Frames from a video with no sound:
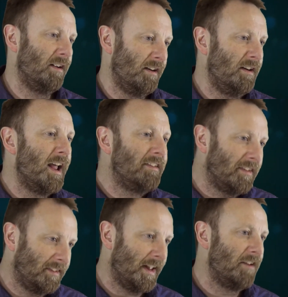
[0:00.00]

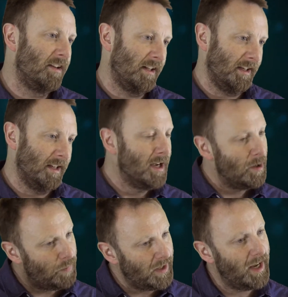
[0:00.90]
necessarily
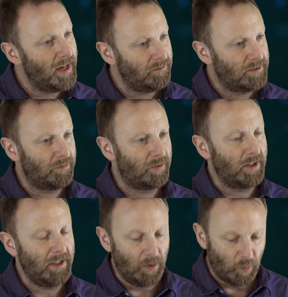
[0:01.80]
behave
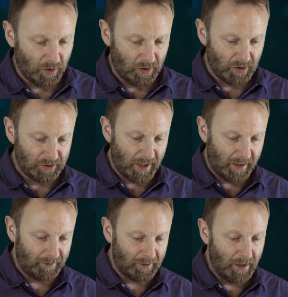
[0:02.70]
differently in one
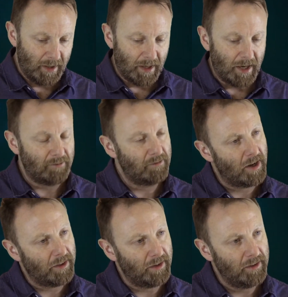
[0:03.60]
context
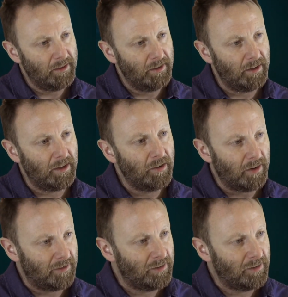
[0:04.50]
rather than another.